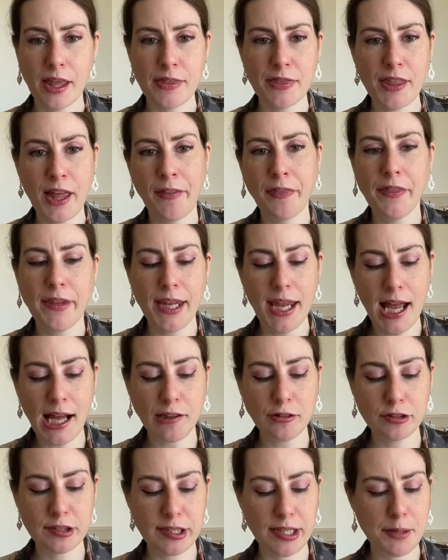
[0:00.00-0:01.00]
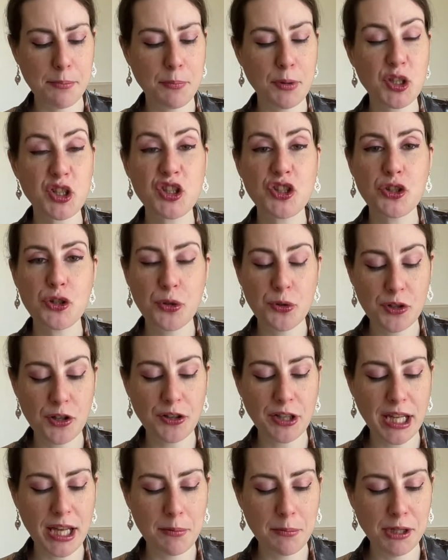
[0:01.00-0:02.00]
than the Aldi, but do
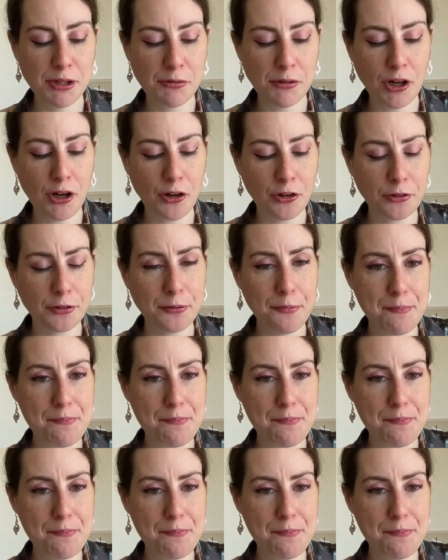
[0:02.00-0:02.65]
not get me wrong,